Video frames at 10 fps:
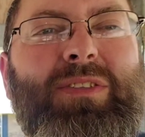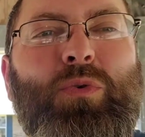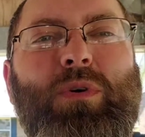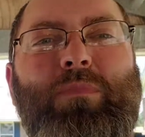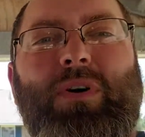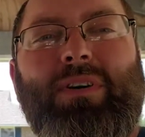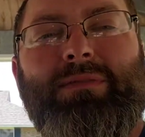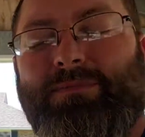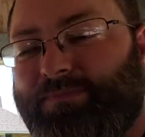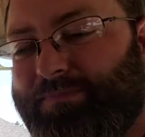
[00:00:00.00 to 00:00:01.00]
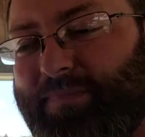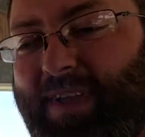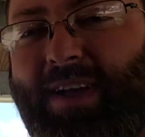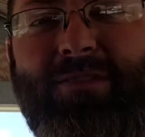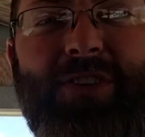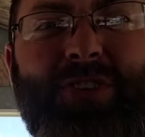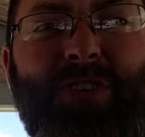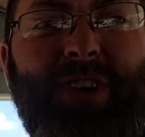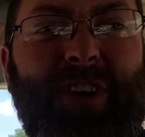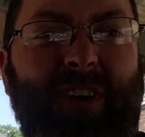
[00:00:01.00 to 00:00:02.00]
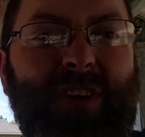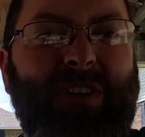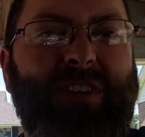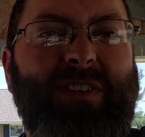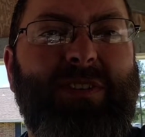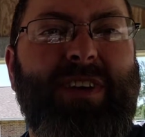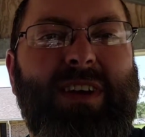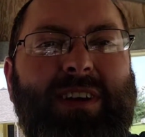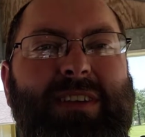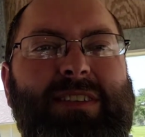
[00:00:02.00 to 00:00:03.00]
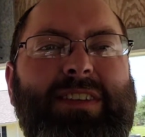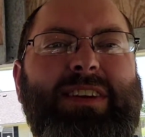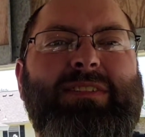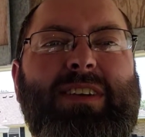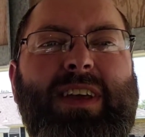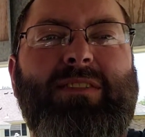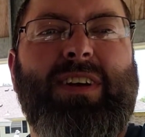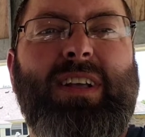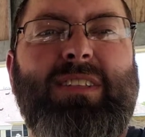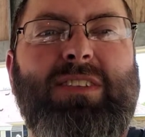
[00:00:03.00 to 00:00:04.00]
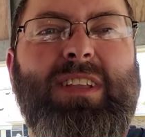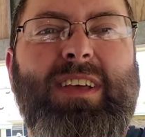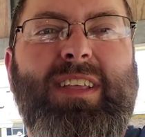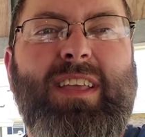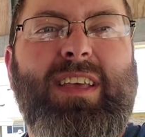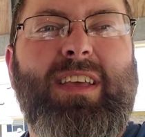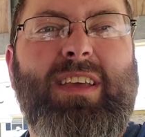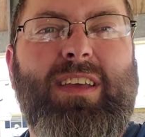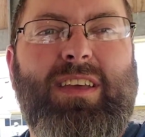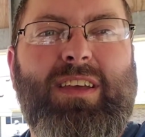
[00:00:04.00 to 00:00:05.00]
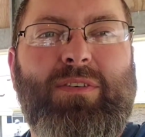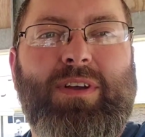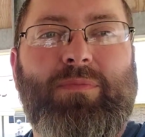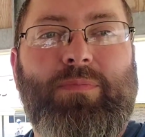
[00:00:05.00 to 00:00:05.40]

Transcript: tore apart. I'm going to show y'all. Shit, camera got a little light. There we go.